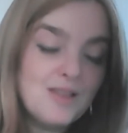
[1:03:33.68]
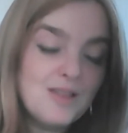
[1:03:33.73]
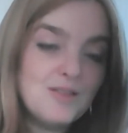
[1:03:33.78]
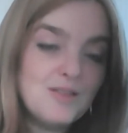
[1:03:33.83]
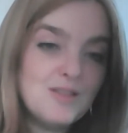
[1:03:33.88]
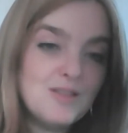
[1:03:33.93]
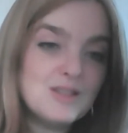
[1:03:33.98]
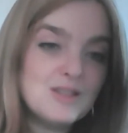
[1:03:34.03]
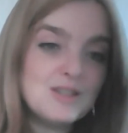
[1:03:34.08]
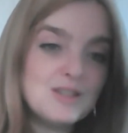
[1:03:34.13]

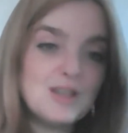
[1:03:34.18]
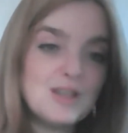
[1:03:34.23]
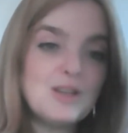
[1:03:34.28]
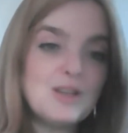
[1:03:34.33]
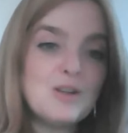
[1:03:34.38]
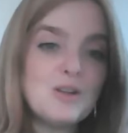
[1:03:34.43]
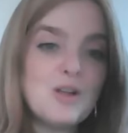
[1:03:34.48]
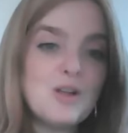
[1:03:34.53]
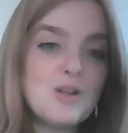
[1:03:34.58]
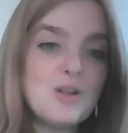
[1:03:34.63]
this
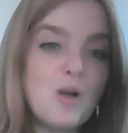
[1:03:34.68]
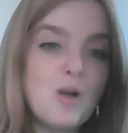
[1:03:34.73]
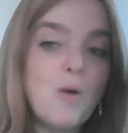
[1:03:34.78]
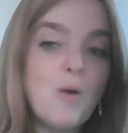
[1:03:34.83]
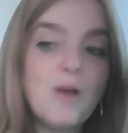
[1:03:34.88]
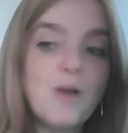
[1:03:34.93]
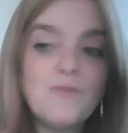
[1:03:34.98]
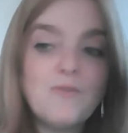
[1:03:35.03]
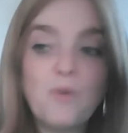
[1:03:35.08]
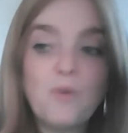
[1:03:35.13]
can go
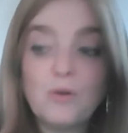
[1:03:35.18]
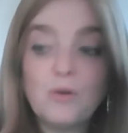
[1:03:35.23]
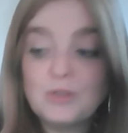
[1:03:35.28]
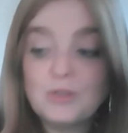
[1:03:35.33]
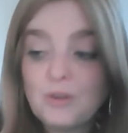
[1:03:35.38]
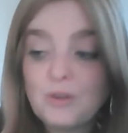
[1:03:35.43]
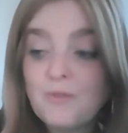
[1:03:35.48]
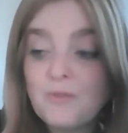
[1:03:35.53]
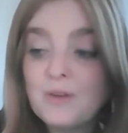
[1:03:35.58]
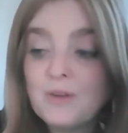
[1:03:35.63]
on for.
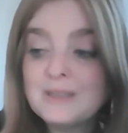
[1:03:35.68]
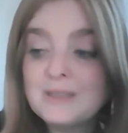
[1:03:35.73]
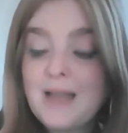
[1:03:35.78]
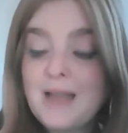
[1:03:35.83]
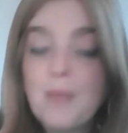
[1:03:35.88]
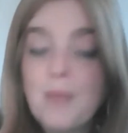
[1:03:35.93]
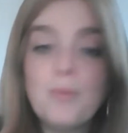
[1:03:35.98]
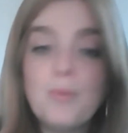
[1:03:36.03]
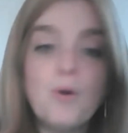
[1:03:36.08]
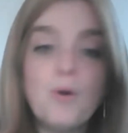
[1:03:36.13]
So for
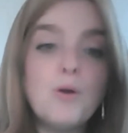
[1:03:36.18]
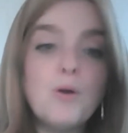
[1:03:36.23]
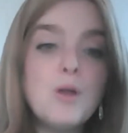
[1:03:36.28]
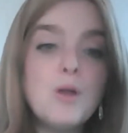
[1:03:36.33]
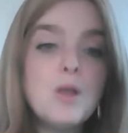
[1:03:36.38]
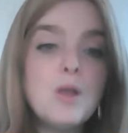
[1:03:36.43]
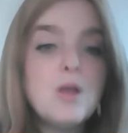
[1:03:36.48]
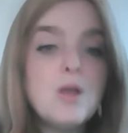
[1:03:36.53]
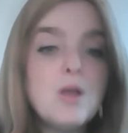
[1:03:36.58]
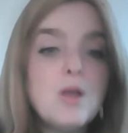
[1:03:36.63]
example,
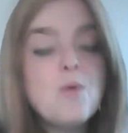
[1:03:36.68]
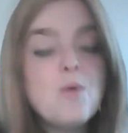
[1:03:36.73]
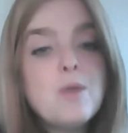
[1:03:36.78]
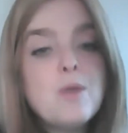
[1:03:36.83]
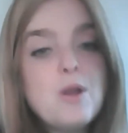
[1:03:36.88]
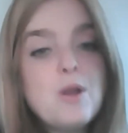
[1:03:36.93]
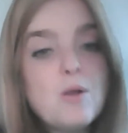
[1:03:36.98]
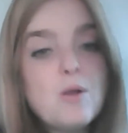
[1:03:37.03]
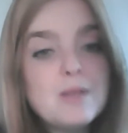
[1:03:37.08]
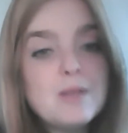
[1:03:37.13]

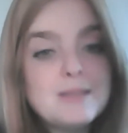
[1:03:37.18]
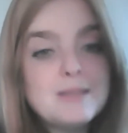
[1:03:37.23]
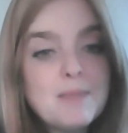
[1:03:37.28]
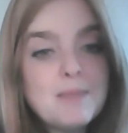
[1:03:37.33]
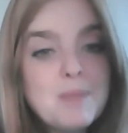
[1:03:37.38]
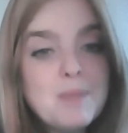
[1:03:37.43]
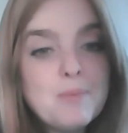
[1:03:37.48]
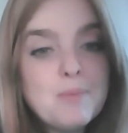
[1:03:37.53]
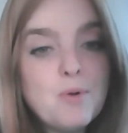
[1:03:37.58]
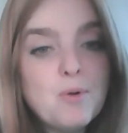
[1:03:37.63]
we know that say
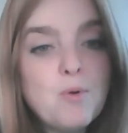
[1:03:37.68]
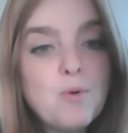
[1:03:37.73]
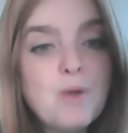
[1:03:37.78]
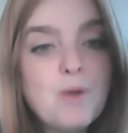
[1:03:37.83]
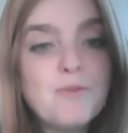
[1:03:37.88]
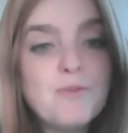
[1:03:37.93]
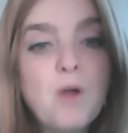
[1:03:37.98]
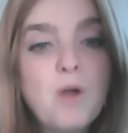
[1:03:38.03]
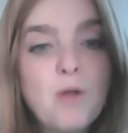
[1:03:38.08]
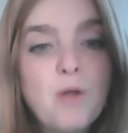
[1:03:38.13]
people who
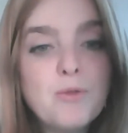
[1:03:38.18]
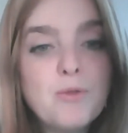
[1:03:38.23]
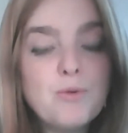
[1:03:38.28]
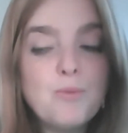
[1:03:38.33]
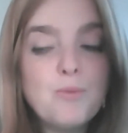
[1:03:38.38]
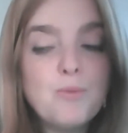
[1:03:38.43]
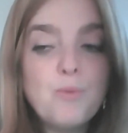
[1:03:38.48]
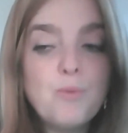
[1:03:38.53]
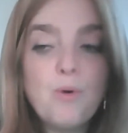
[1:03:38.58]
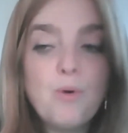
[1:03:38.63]
have gone
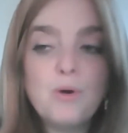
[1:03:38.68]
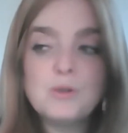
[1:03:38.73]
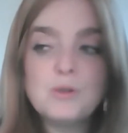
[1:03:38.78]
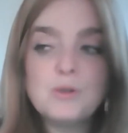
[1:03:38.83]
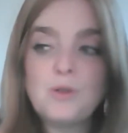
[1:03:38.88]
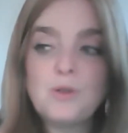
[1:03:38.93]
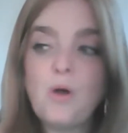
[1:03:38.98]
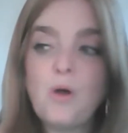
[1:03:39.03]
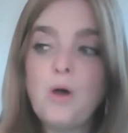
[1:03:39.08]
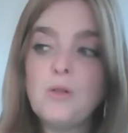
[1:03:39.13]
through
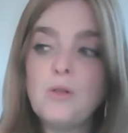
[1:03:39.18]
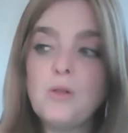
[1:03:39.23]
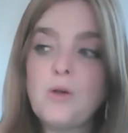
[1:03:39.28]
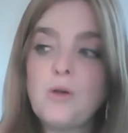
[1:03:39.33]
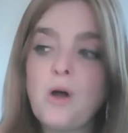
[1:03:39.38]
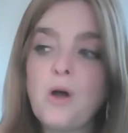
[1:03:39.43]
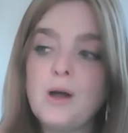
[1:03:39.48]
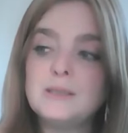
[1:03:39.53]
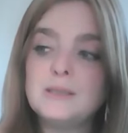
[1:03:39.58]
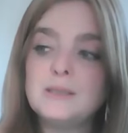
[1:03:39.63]
wars or
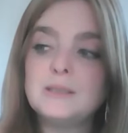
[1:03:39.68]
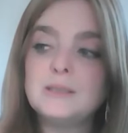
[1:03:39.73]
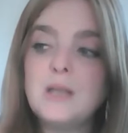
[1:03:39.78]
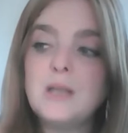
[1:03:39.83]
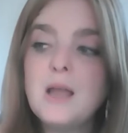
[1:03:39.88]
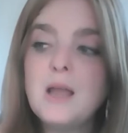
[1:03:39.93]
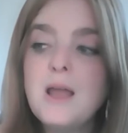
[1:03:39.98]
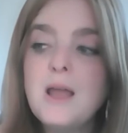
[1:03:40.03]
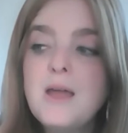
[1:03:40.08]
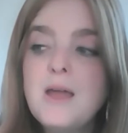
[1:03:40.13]
Holocaust,
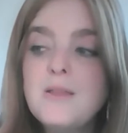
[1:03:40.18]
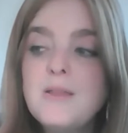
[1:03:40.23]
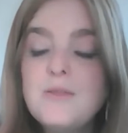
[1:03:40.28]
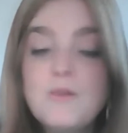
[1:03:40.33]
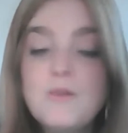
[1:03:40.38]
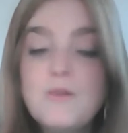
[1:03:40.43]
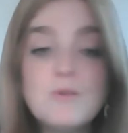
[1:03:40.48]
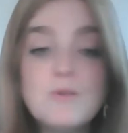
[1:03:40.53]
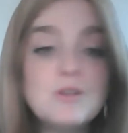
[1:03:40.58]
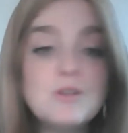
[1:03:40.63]

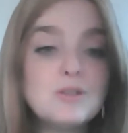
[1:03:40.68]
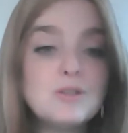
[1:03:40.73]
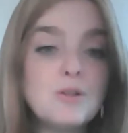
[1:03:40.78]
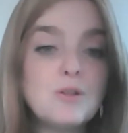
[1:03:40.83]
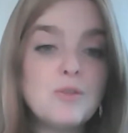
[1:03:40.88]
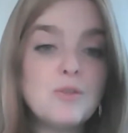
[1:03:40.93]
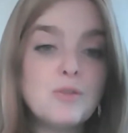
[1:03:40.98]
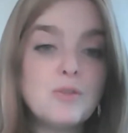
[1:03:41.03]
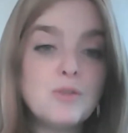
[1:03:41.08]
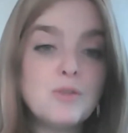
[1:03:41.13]
there is
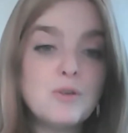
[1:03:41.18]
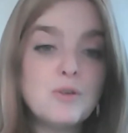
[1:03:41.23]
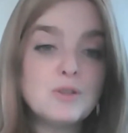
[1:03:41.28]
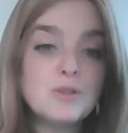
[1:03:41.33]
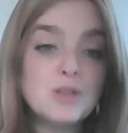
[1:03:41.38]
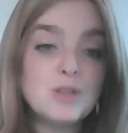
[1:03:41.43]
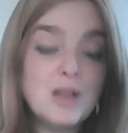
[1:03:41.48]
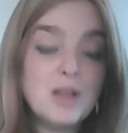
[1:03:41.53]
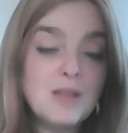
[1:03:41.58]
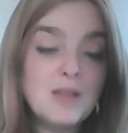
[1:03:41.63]
there is
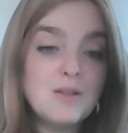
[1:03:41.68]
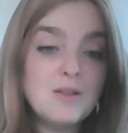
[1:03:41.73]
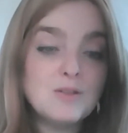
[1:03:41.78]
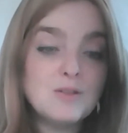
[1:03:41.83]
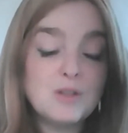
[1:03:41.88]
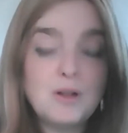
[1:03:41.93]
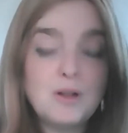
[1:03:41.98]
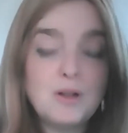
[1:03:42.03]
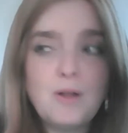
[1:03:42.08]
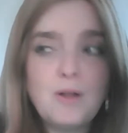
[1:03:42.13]
an
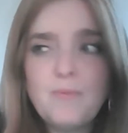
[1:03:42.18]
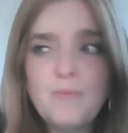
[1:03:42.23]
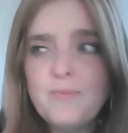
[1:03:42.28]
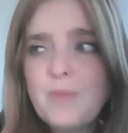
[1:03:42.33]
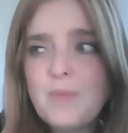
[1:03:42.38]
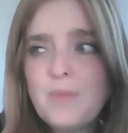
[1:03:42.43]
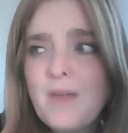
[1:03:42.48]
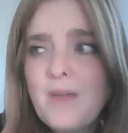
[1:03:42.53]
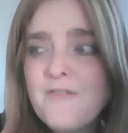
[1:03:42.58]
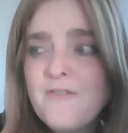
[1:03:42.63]
there's an um,
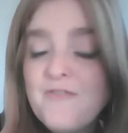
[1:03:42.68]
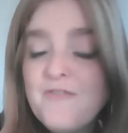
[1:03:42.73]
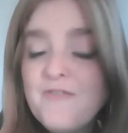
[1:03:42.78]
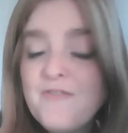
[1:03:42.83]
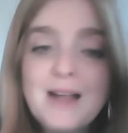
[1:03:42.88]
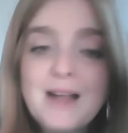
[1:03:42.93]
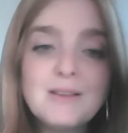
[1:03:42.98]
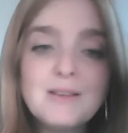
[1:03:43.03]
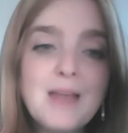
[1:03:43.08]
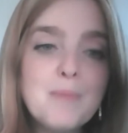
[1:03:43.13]

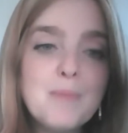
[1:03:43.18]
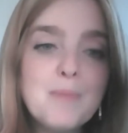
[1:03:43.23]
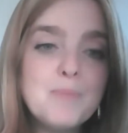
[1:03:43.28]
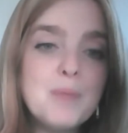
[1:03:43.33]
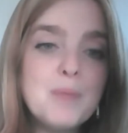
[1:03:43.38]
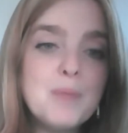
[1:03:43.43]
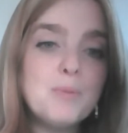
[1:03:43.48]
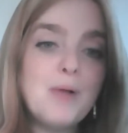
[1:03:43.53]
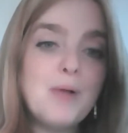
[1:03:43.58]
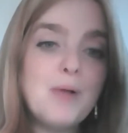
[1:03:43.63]
effect that
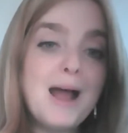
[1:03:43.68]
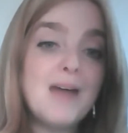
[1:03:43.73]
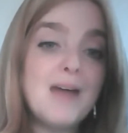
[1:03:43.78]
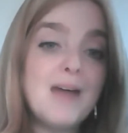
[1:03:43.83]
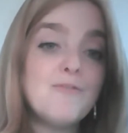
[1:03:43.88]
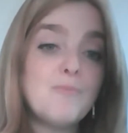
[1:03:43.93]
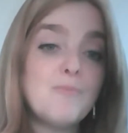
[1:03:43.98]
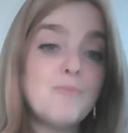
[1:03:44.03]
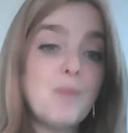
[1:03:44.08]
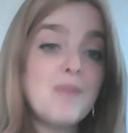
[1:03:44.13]
people
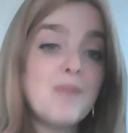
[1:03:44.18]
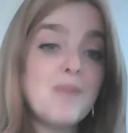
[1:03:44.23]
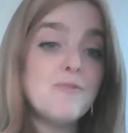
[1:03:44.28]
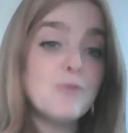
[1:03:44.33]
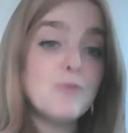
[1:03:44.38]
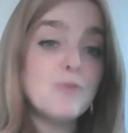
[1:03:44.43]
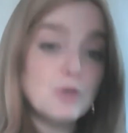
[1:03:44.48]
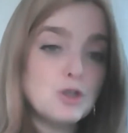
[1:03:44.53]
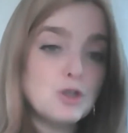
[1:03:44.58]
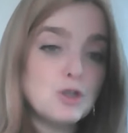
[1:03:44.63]
have by
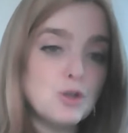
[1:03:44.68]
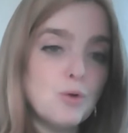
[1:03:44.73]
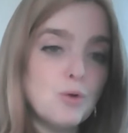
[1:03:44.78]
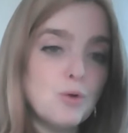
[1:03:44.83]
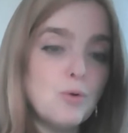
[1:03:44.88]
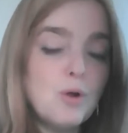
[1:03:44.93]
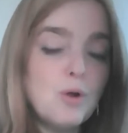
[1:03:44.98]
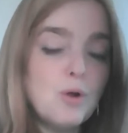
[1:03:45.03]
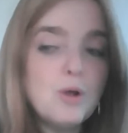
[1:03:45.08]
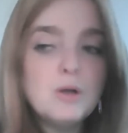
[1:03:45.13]

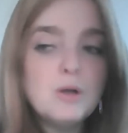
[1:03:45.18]
virtue